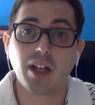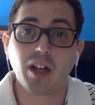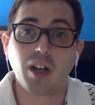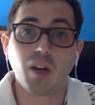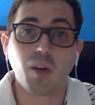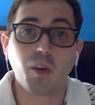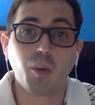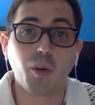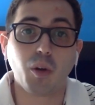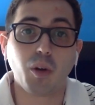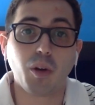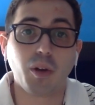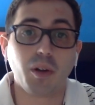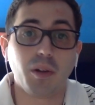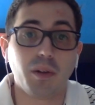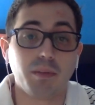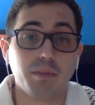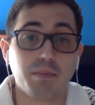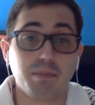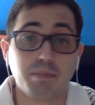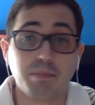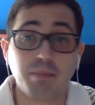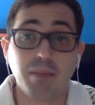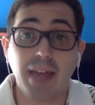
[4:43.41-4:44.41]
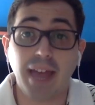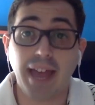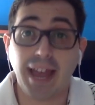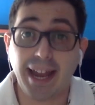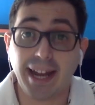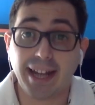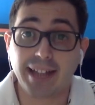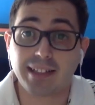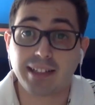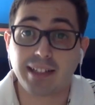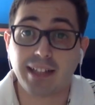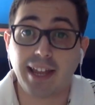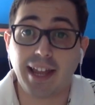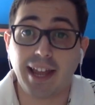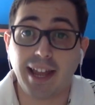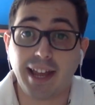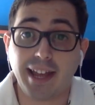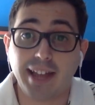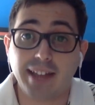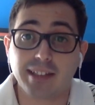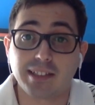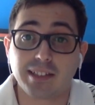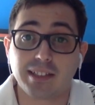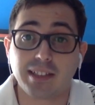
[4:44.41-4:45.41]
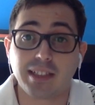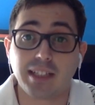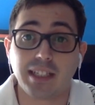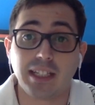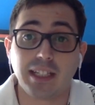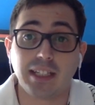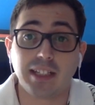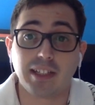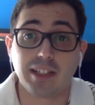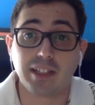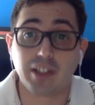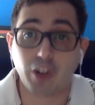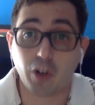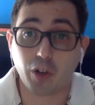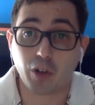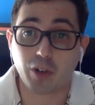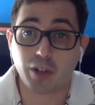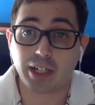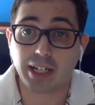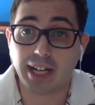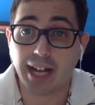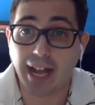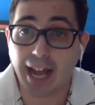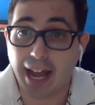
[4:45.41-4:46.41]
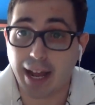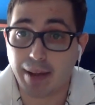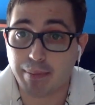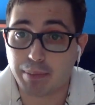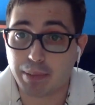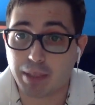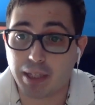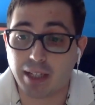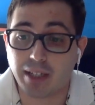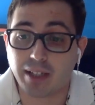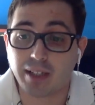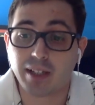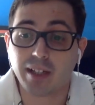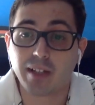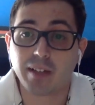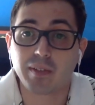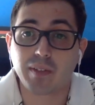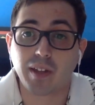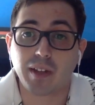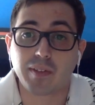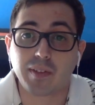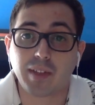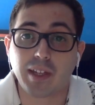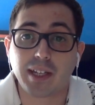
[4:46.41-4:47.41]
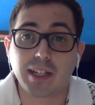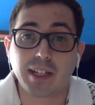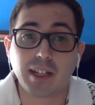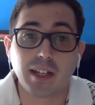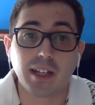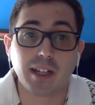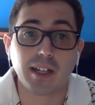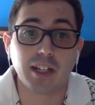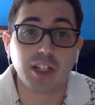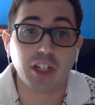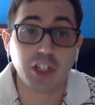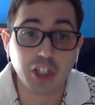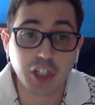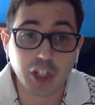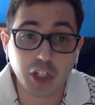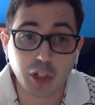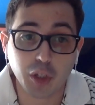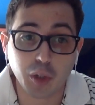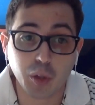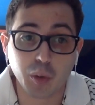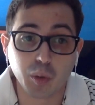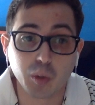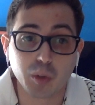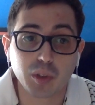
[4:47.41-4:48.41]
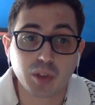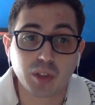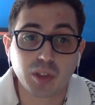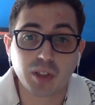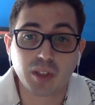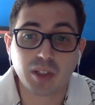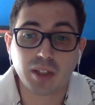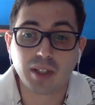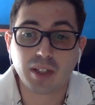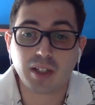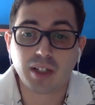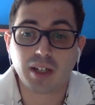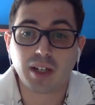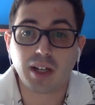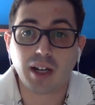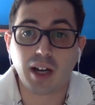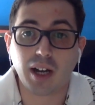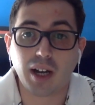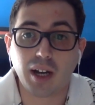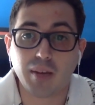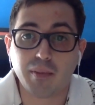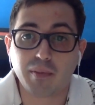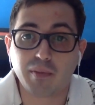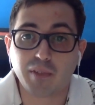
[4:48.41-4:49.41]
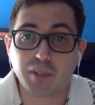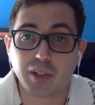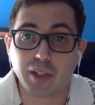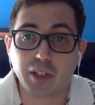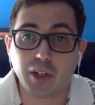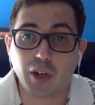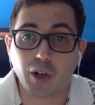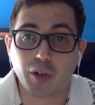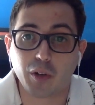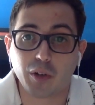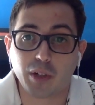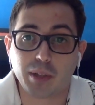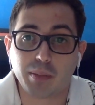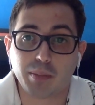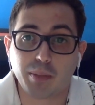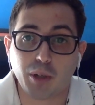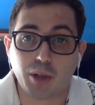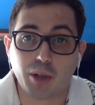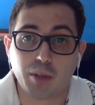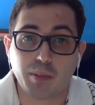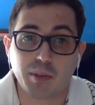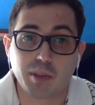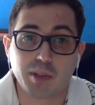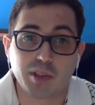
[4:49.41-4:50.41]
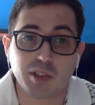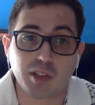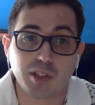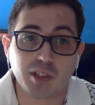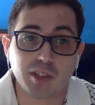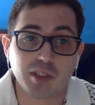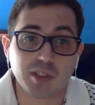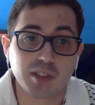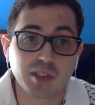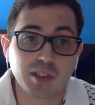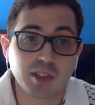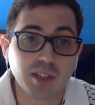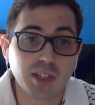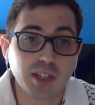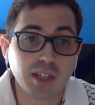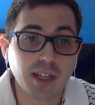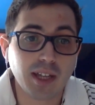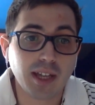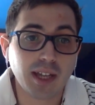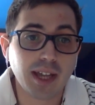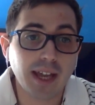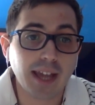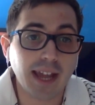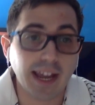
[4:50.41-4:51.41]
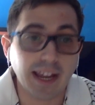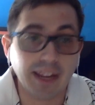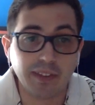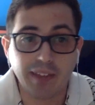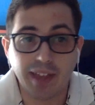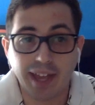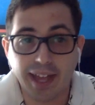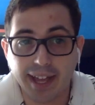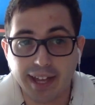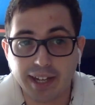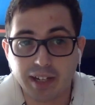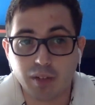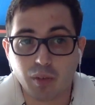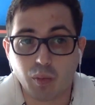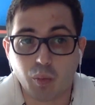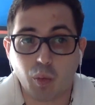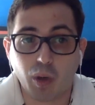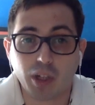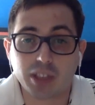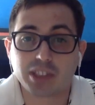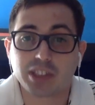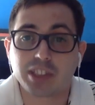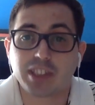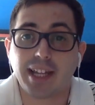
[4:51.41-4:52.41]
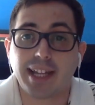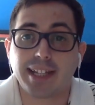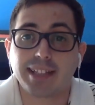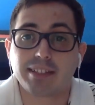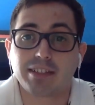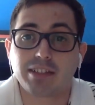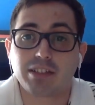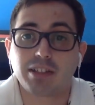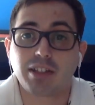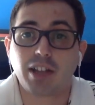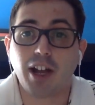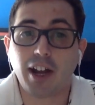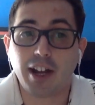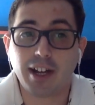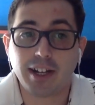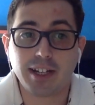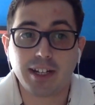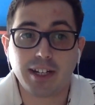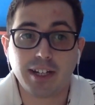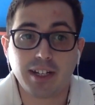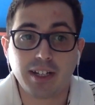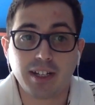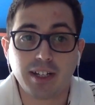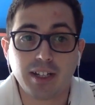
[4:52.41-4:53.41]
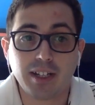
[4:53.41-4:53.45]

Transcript: will act as the notary copy that they can use for the notary purposes. And then once that's done,